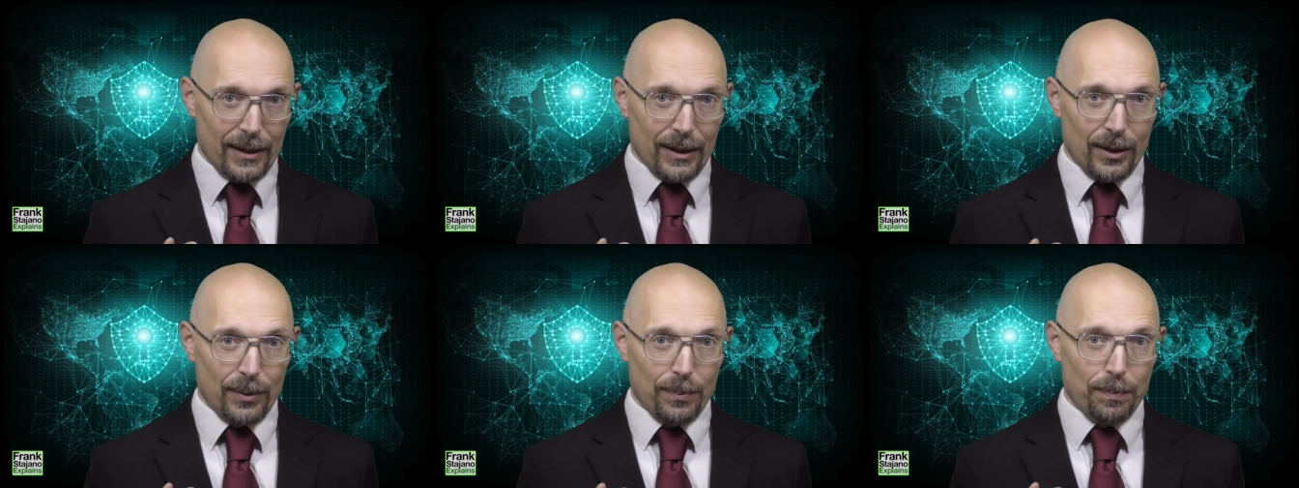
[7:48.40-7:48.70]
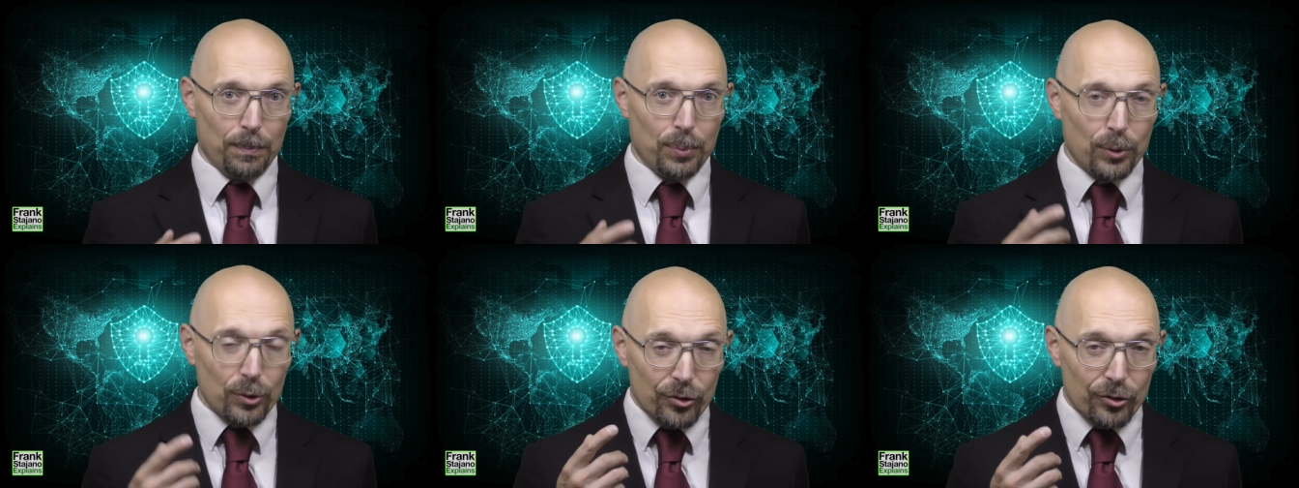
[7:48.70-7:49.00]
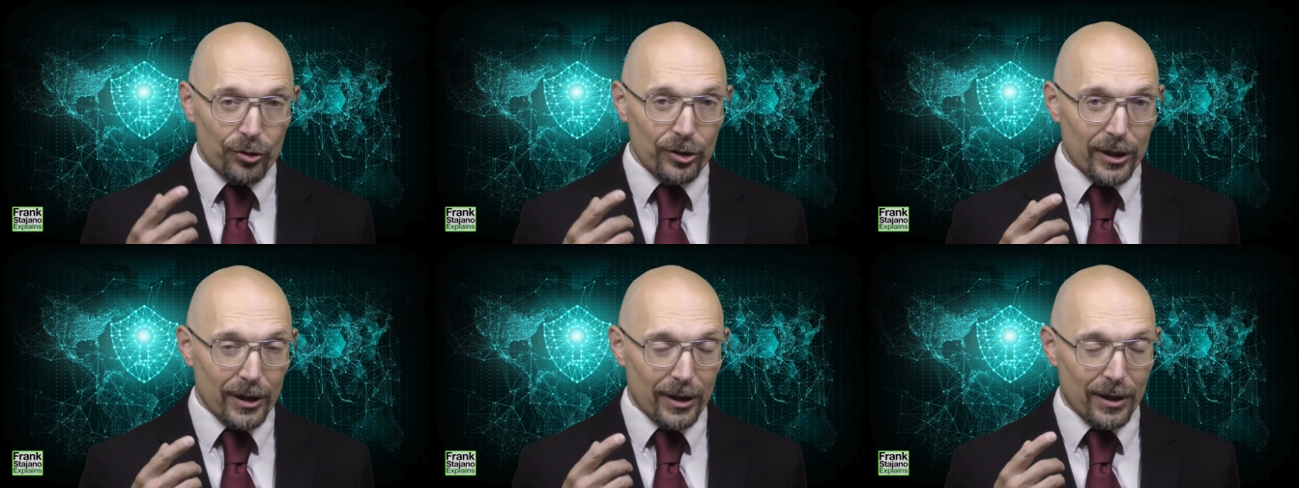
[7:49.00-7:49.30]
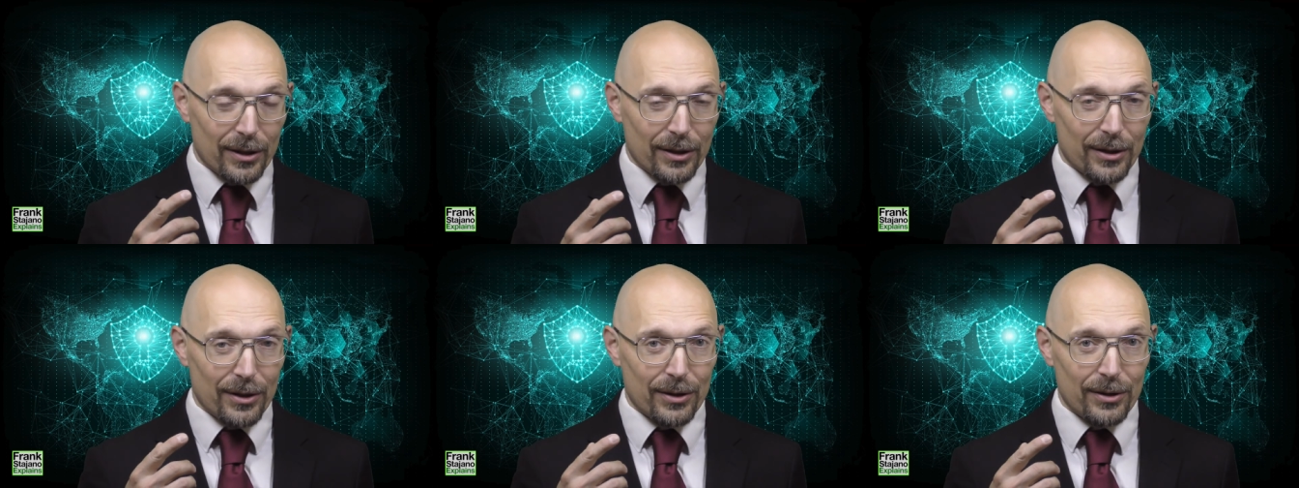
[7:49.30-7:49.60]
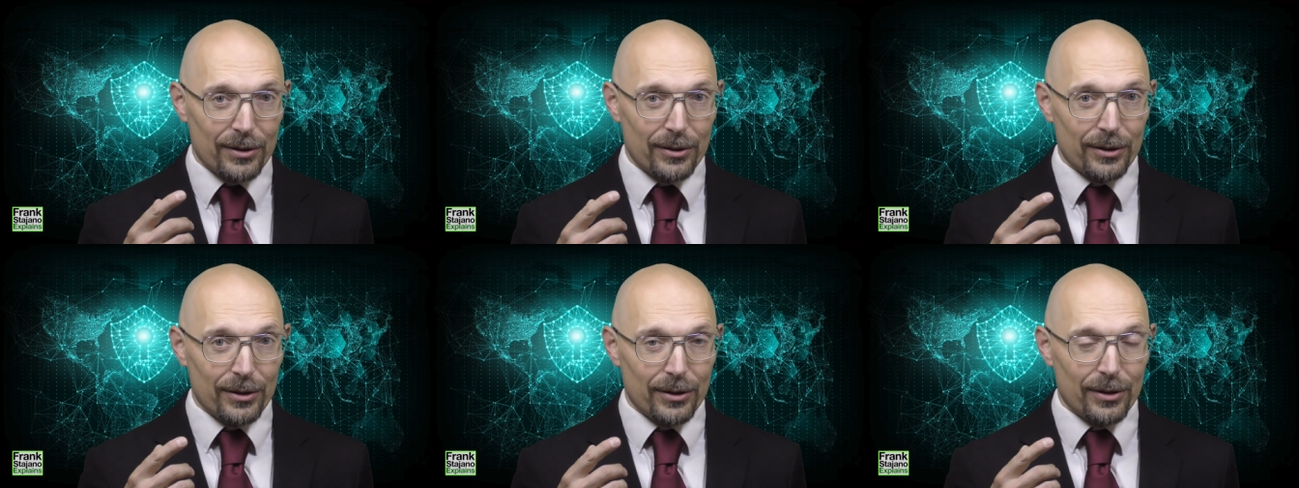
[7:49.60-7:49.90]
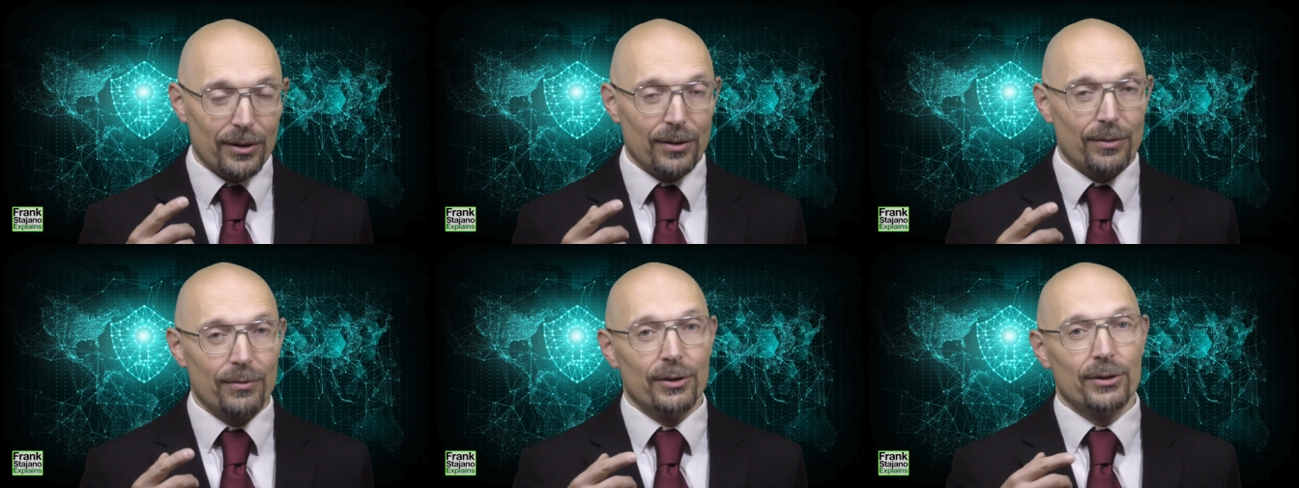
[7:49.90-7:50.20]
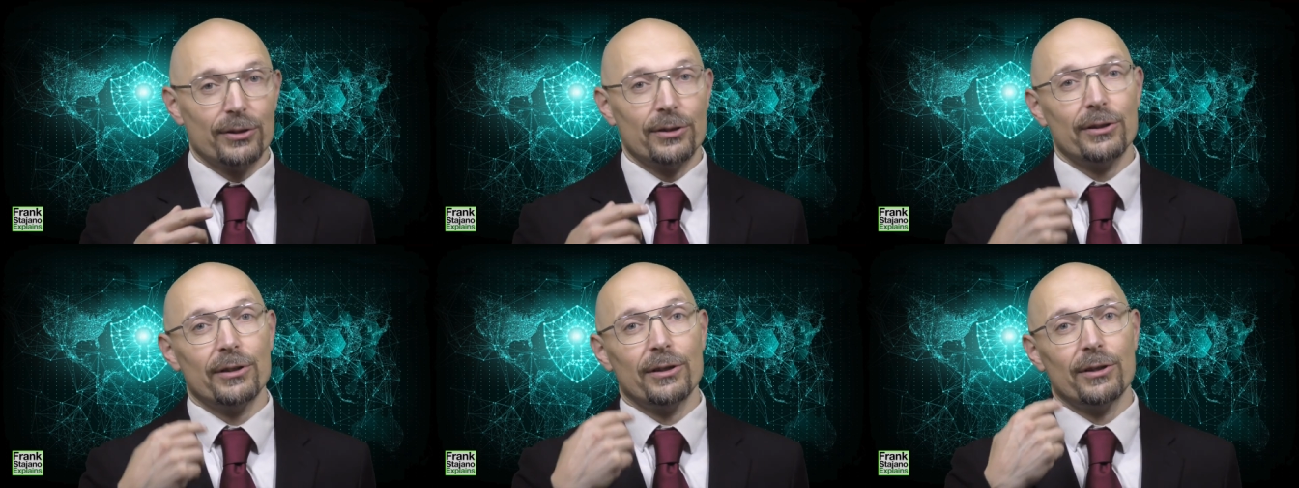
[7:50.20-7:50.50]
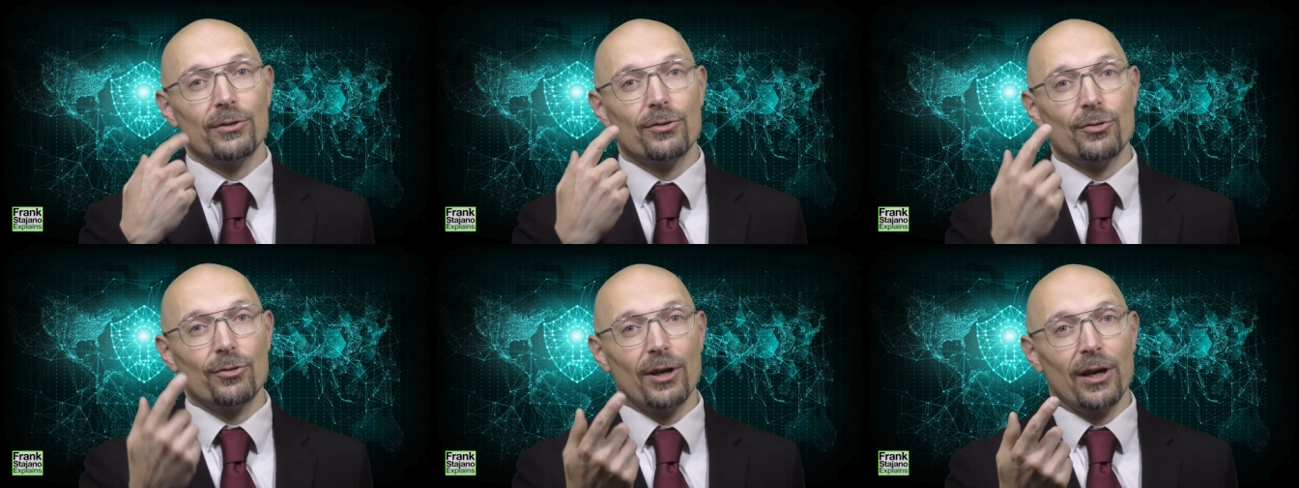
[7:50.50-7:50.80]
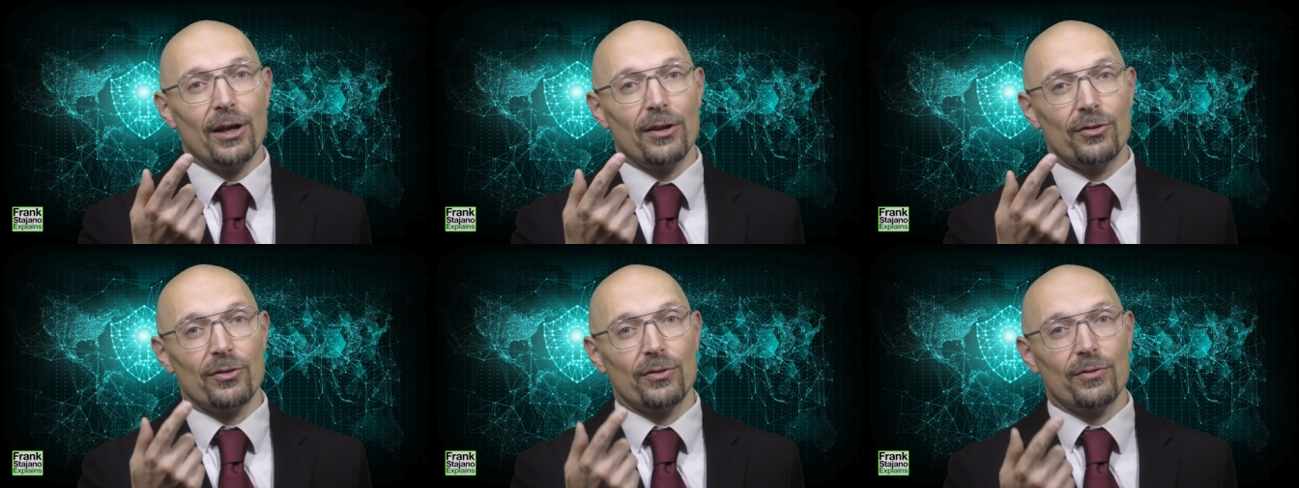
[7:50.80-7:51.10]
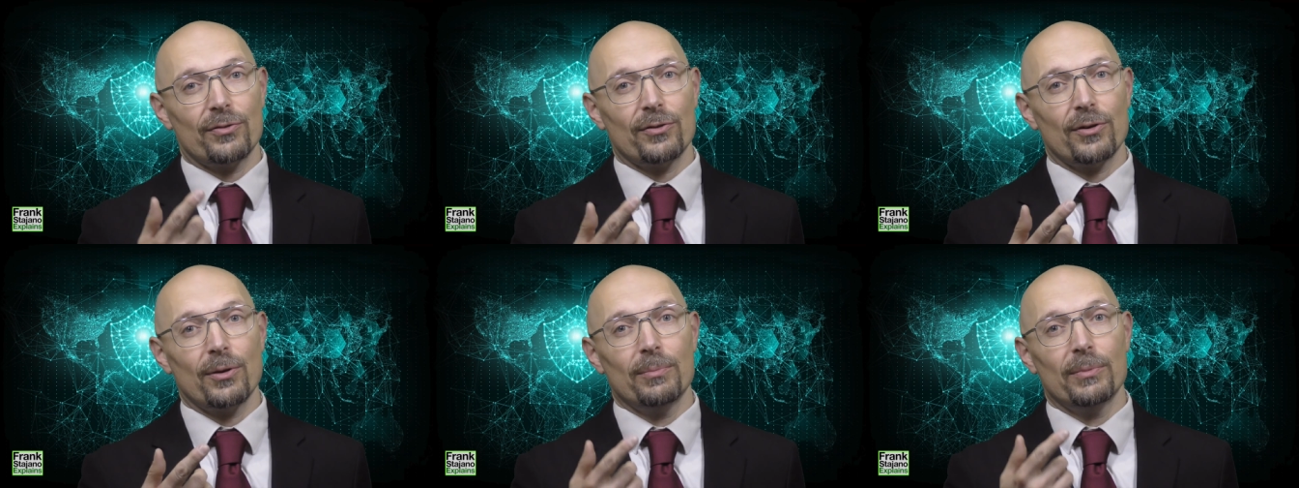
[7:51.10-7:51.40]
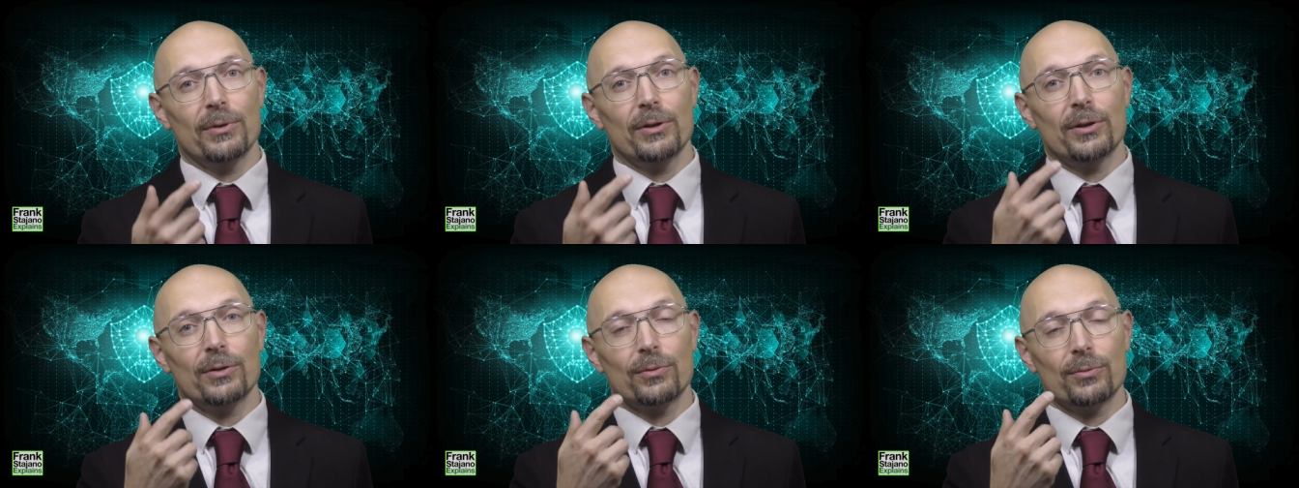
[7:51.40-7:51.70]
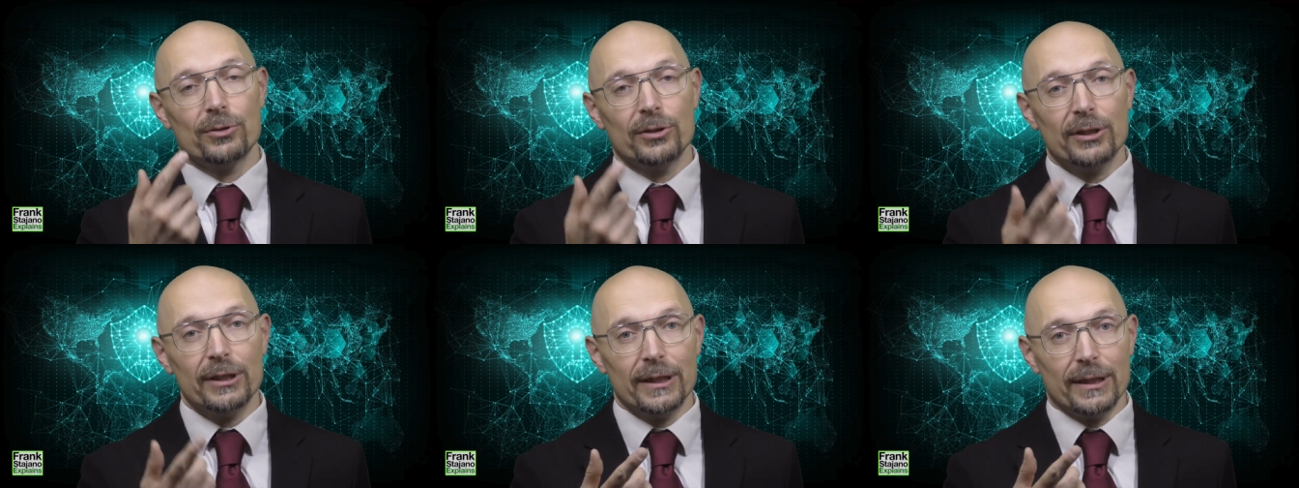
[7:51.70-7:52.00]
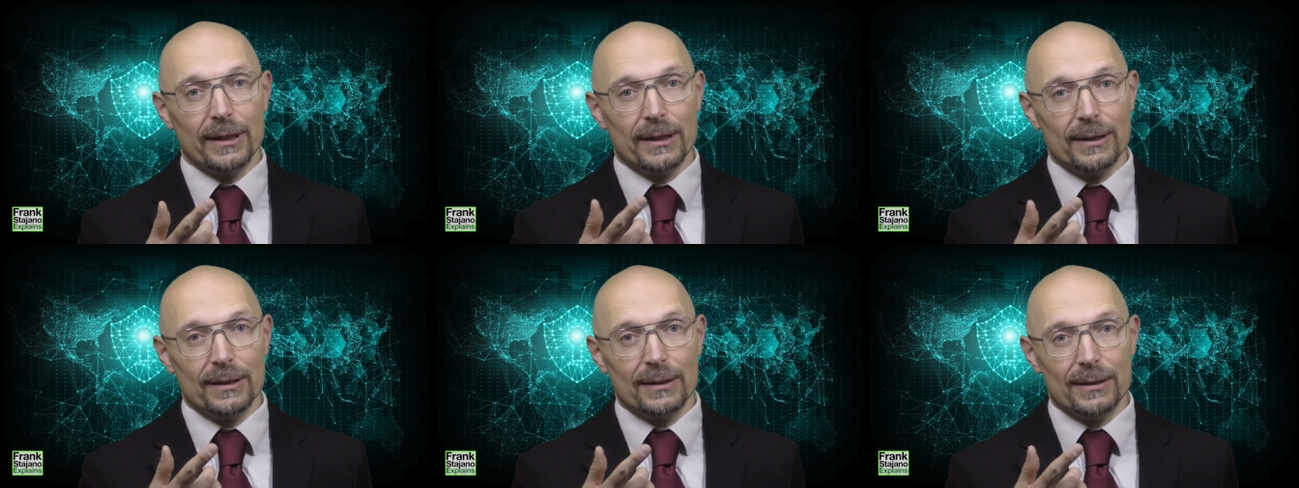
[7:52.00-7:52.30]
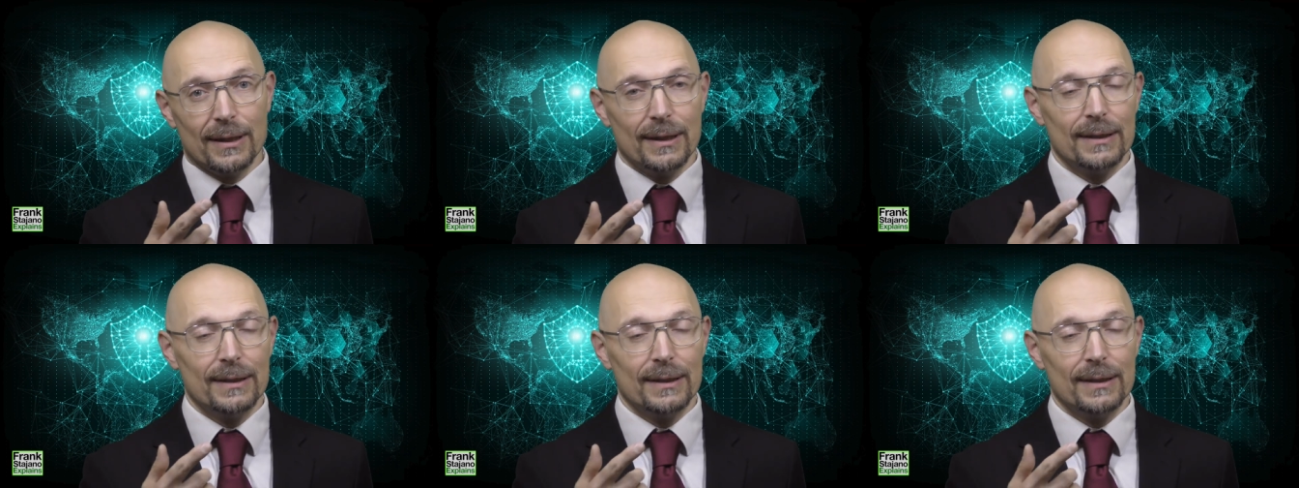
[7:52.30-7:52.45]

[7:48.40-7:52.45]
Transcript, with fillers: uh, pushing the return address from a routine,